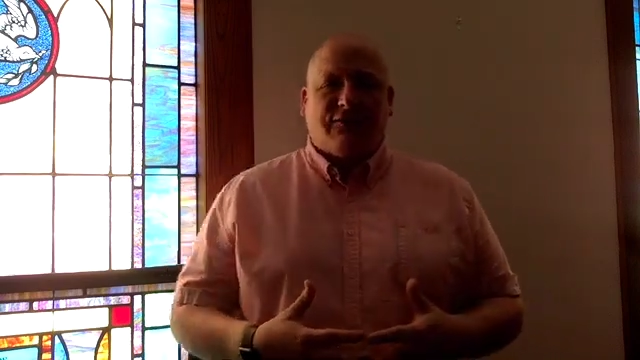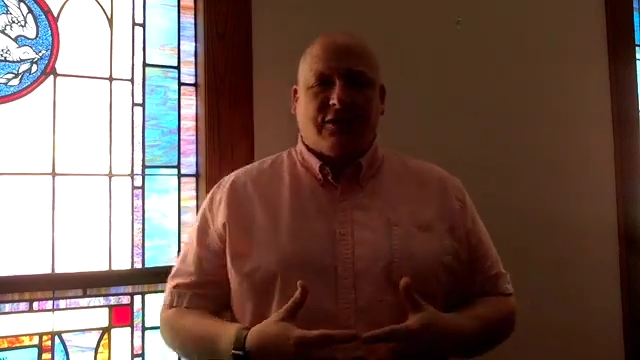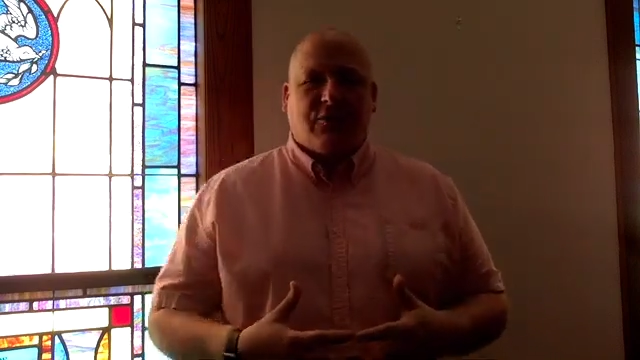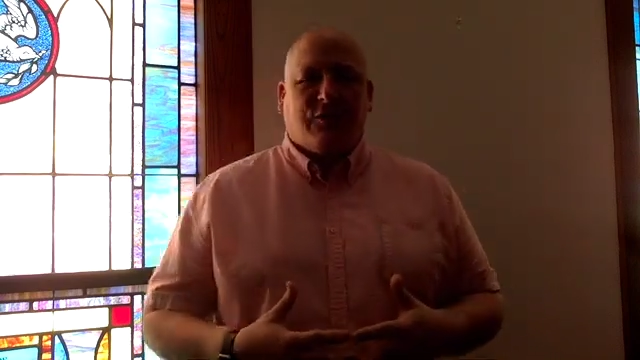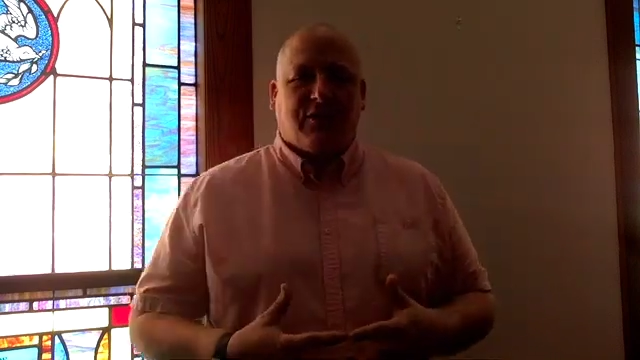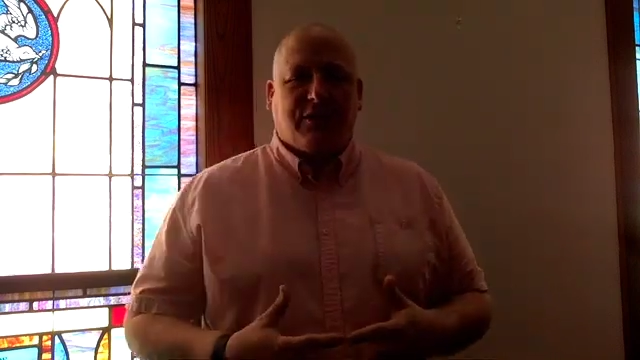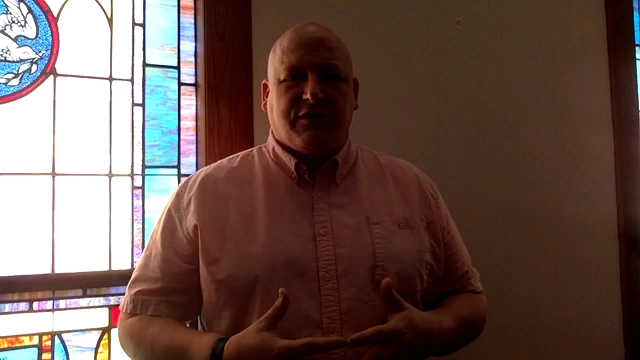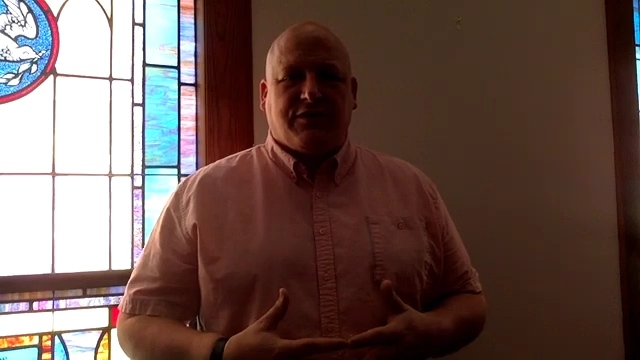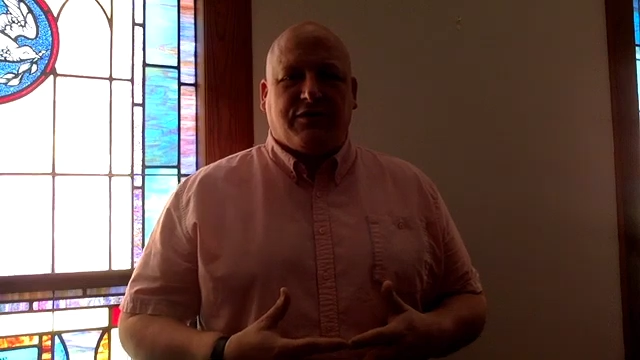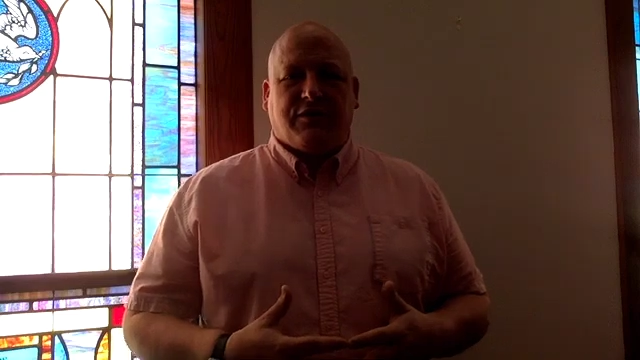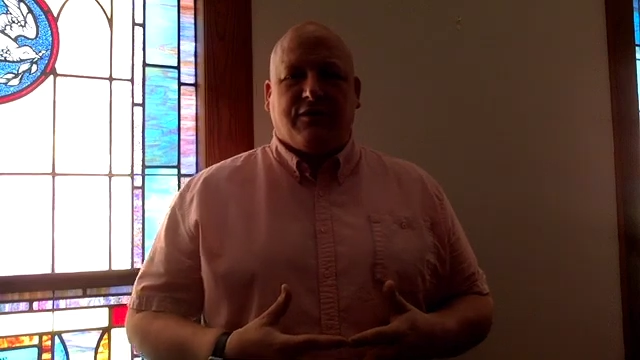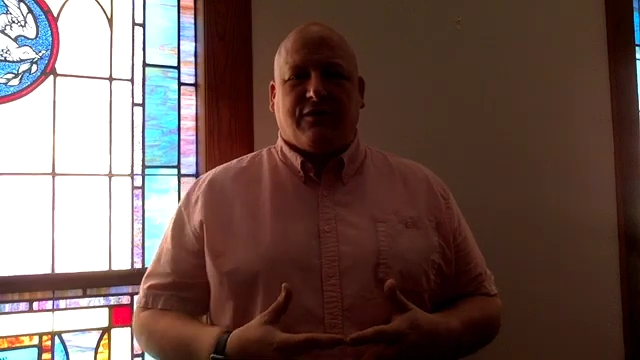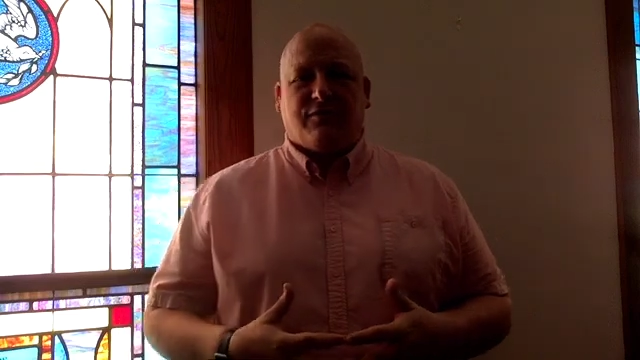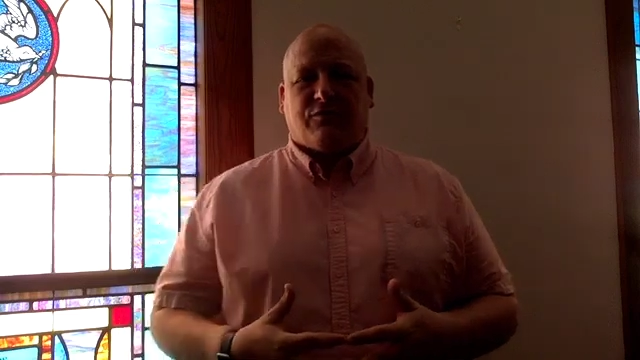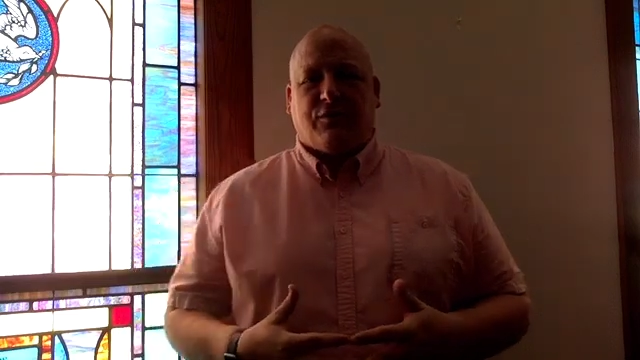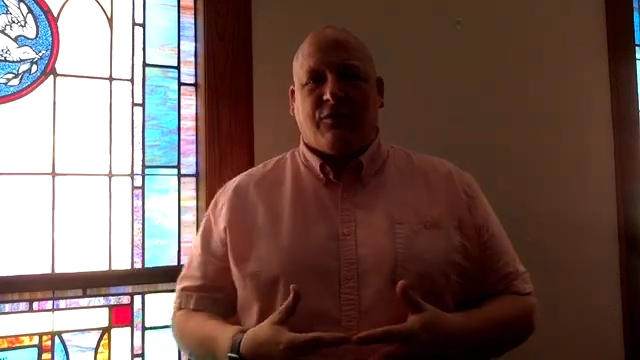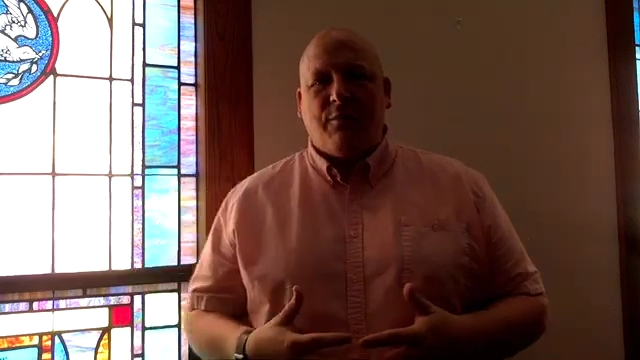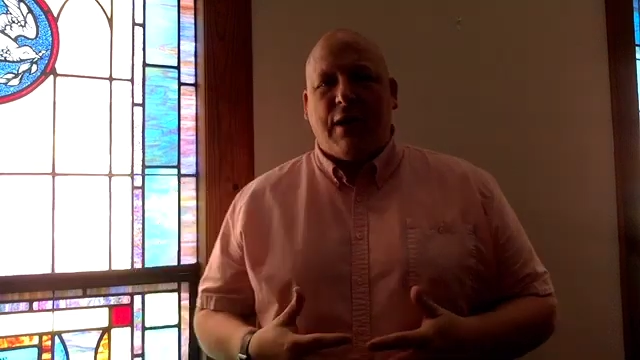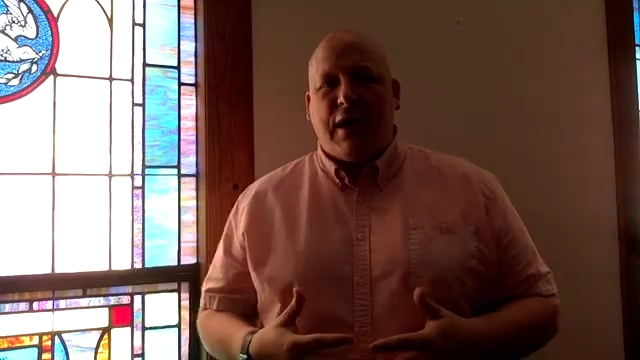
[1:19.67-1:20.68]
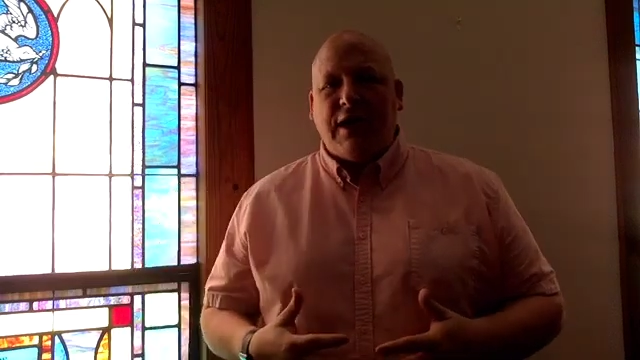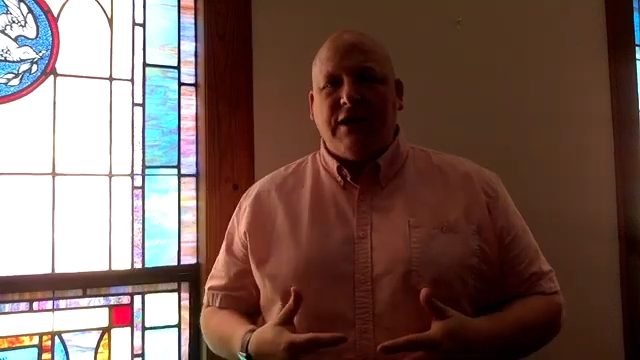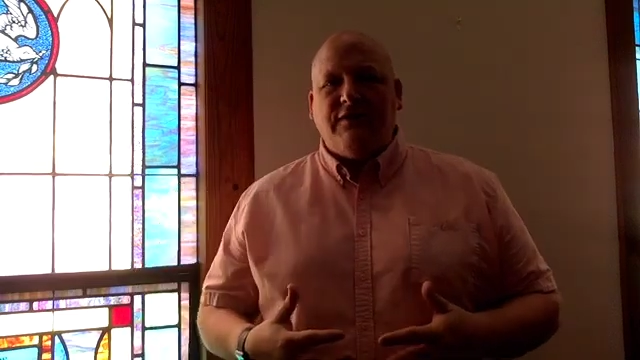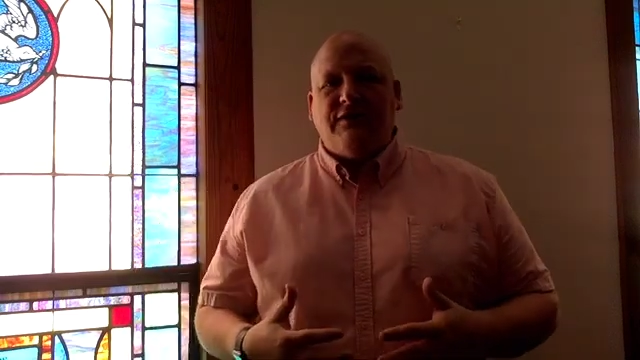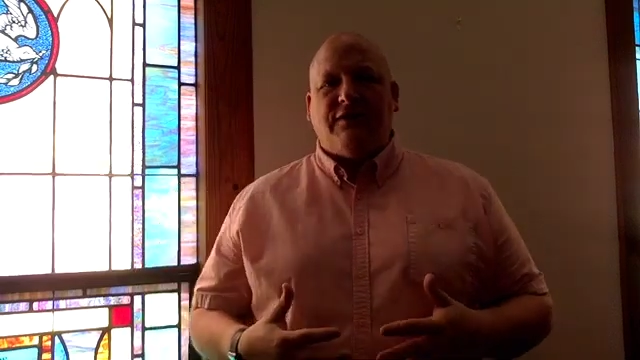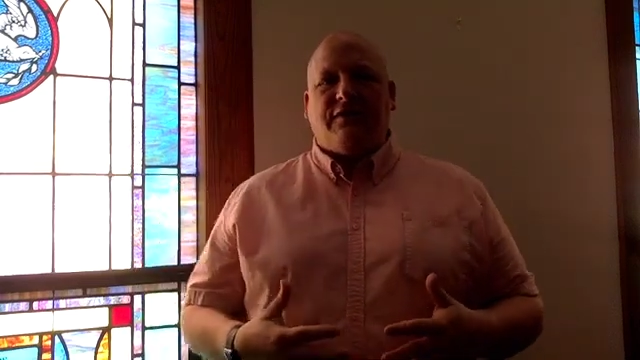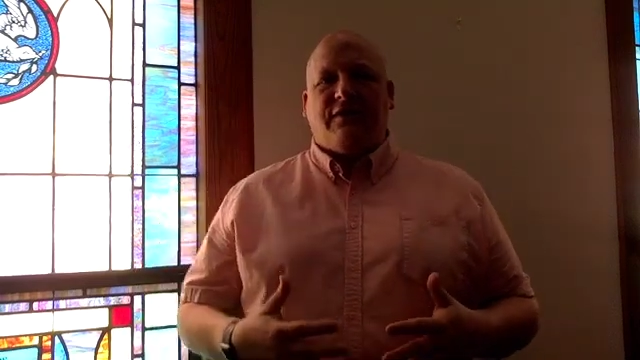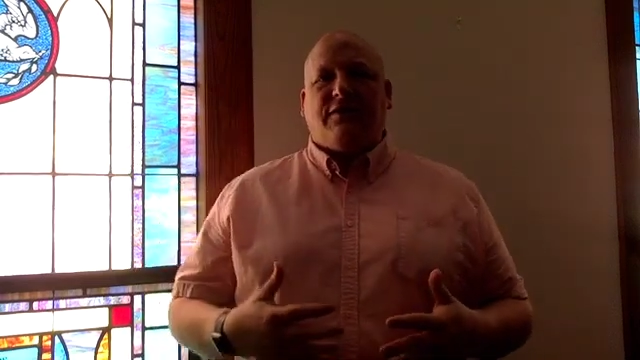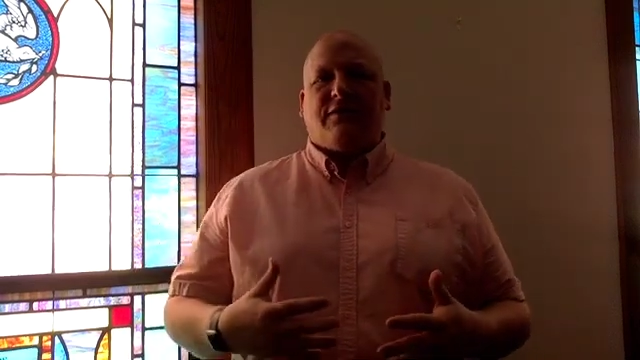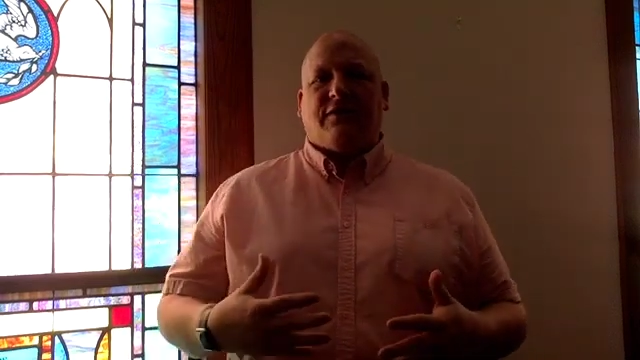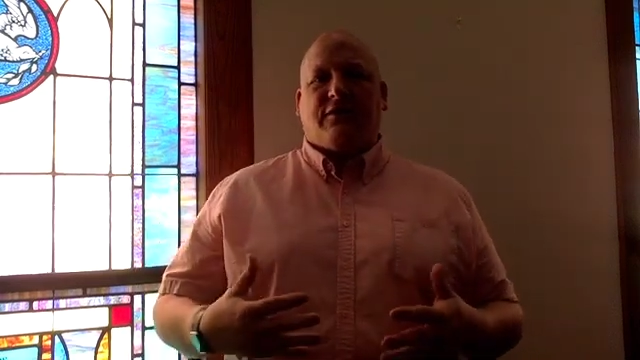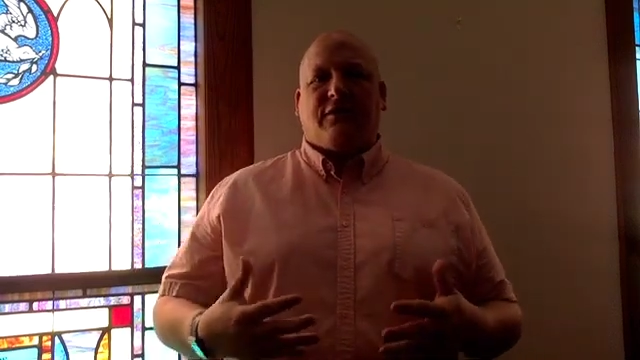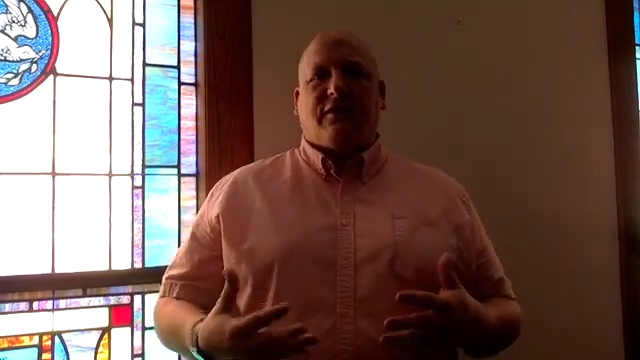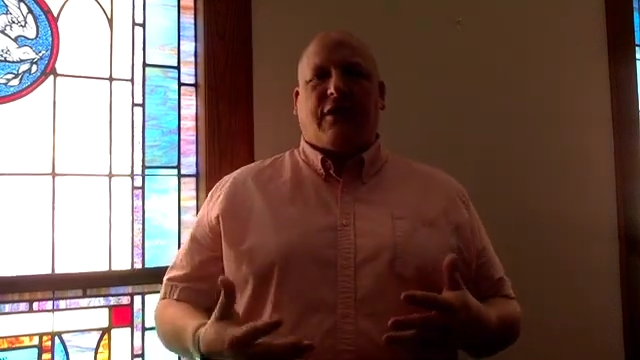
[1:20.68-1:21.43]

I wanted to remind you that there